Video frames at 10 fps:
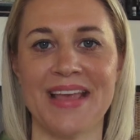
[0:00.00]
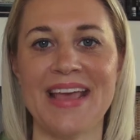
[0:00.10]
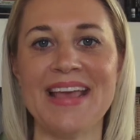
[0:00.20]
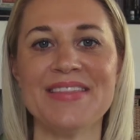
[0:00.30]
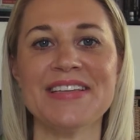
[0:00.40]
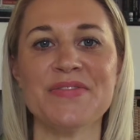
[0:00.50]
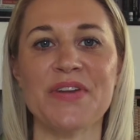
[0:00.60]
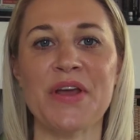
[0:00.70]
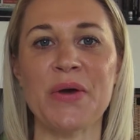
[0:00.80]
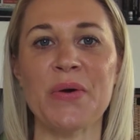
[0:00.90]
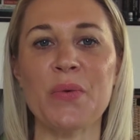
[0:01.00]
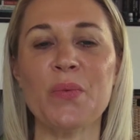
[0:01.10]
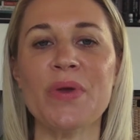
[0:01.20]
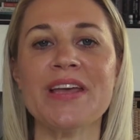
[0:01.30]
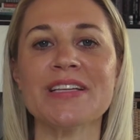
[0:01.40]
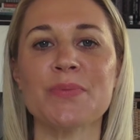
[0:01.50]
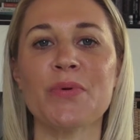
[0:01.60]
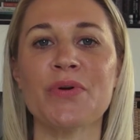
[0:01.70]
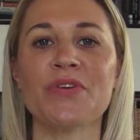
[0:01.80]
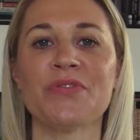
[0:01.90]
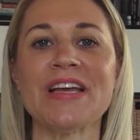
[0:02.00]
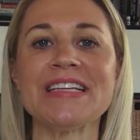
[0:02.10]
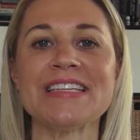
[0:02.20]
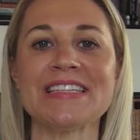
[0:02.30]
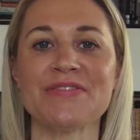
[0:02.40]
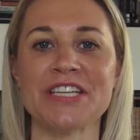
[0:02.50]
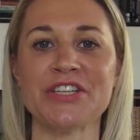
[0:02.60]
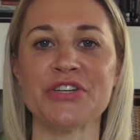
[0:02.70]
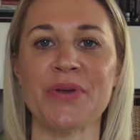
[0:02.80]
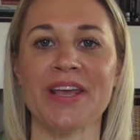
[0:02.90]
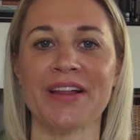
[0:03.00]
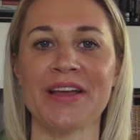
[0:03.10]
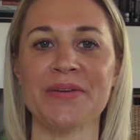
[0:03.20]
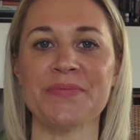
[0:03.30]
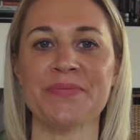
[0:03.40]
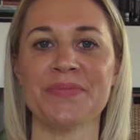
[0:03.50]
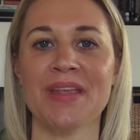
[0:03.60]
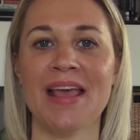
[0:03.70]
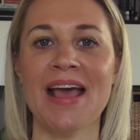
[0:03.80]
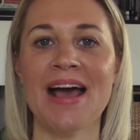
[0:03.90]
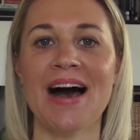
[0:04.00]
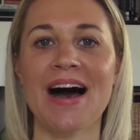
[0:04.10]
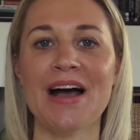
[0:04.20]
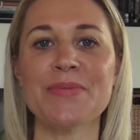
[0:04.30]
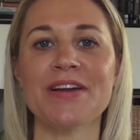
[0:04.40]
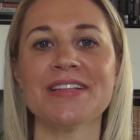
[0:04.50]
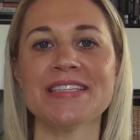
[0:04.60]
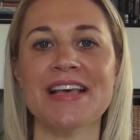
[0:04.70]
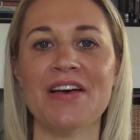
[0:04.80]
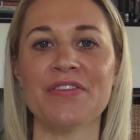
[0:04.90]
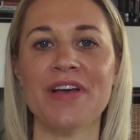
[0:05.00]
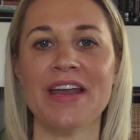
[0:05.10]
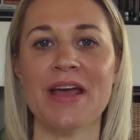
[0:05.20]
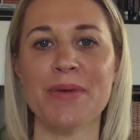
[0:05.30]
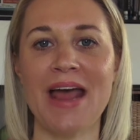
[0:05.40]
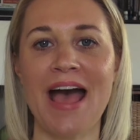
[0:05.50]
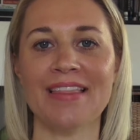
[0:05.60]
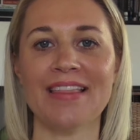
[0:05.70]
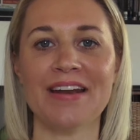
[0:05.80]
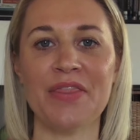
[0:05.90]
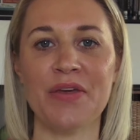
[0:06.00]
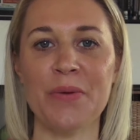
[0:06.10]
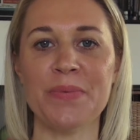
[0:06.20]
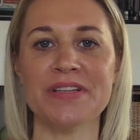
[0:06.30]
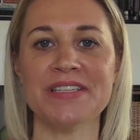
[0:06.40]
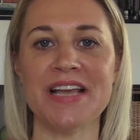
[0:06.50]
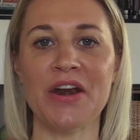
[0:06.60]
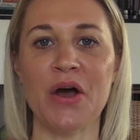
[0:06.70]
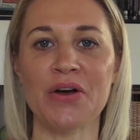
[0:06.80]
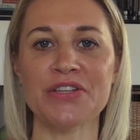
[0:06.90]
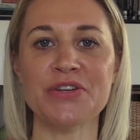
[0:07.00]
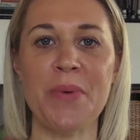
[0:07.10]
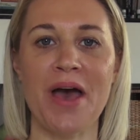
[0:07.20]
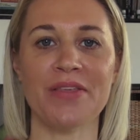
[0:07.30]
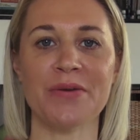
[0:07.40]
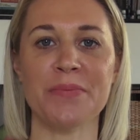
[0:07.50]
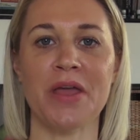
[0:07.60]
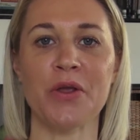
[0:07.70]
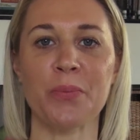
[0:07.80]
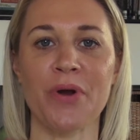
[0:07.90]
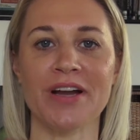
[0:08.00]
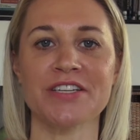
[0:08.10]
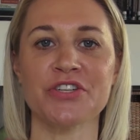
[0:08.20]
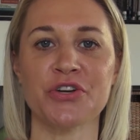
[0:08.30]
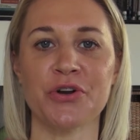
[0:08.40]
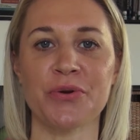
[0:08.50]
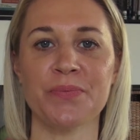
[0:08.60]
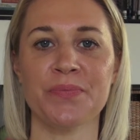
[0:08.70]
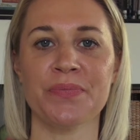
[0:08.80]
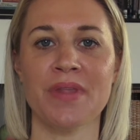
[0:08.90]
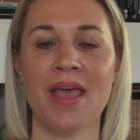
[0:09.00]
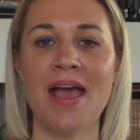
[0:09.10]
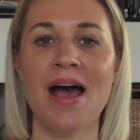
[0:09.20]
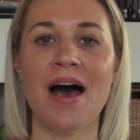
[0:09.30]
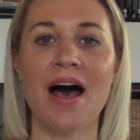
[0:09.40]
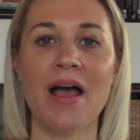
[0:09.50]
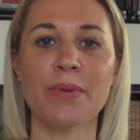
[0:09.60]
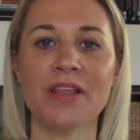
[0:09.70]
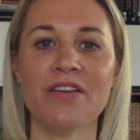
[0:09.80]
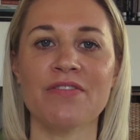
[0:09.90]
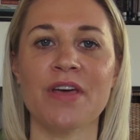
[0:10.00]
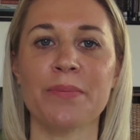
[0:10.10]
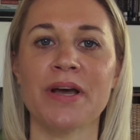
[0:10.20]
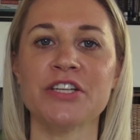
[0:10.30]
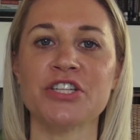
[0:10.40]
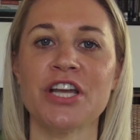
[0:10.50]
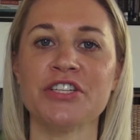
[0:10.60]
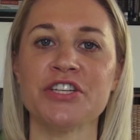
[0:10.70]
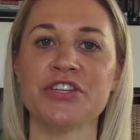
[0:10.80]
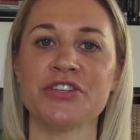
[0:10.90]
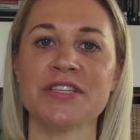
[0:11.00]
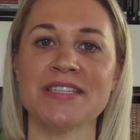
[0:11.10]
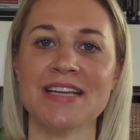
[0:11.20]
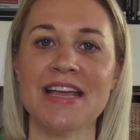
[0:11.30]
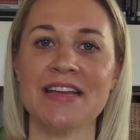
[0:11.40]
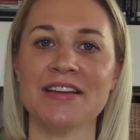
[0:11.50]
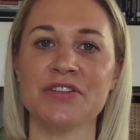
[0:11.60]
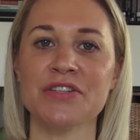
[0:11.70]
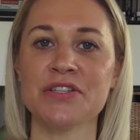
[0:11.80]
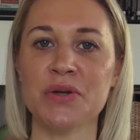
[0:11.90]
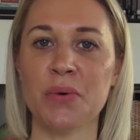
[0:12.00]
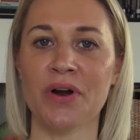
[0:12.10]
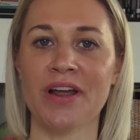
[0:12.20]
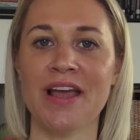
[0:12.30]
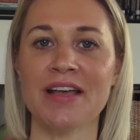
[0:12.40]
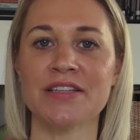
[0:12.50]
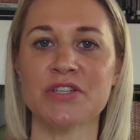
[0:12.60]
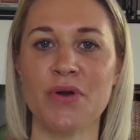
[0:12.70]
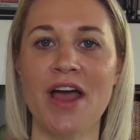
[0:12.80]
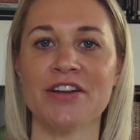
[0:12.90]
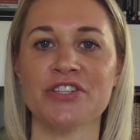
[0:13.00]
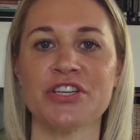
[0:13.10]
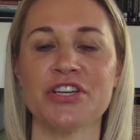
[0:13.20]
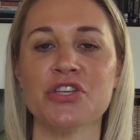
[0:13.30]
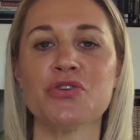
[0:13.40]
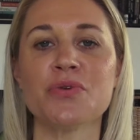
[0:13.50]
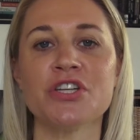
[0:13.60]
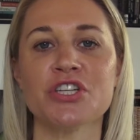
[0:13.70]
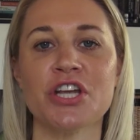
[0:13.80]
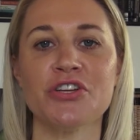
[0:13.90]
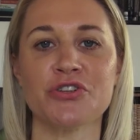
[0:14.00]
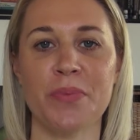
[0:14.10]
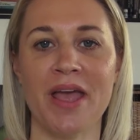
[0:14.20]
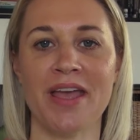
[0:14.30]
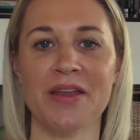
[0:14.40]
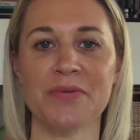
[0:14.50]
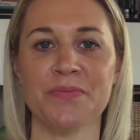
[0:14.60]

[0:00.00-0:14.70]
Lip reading: In this video, we explore the phases of tissue healing. I'm Carolyn Zeff, and I'm an athletic therapist and osteopathic manual practitioner. I believe that by changing your state, story, and strategy, you can change your pain.